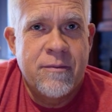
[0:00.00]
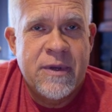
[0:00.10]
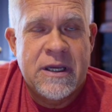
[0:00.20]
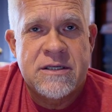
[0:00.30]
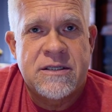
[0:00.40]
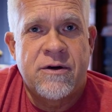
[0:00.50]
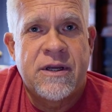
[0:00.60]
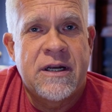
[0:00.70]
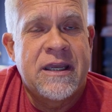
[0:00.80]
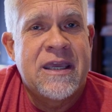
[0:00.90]
because they're
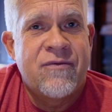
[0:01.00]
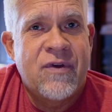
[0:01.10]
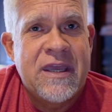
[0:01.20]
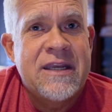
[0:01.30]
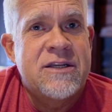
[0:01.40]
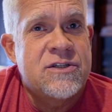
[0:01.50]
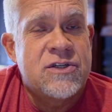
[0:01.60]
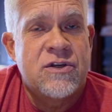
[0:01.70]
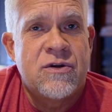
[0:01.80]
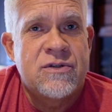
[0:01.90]
going to give heed to
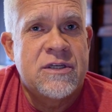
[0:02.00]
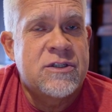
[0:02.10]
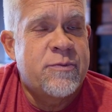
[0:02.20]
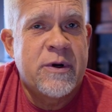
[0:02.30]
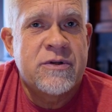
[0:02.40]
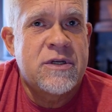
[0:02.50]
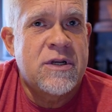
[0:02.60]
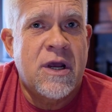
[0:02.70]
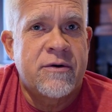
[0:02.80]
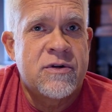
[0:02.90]
seducing spirits
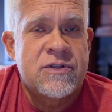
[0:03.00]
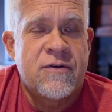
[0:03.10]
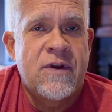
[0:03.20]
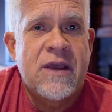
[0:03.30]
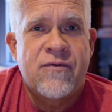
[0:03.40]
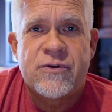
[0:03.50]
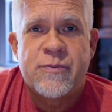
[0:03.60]
and doctrines of devils."